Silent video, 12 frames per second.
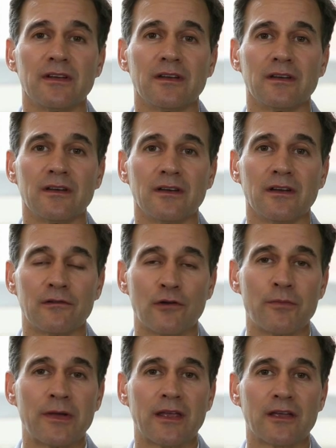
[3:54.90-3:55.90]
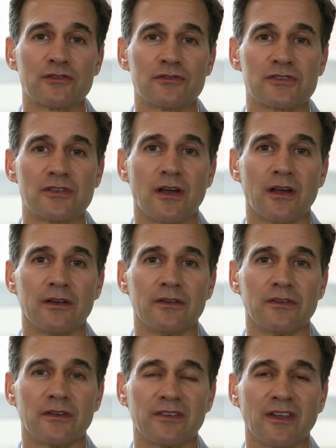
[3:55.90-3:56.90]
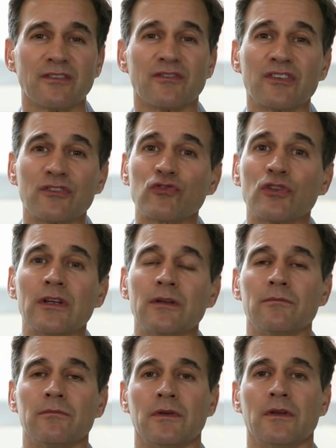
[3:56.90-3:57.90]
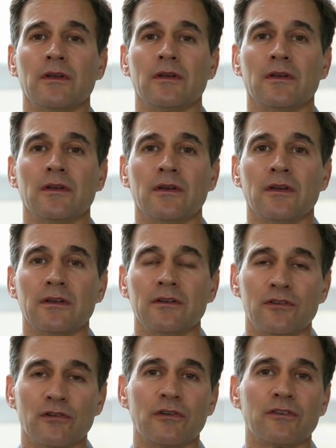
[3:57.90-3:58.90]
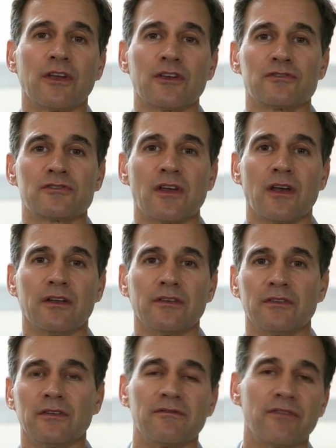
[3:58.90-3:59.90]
aerobic exercise, excessive extreme endurance exercise in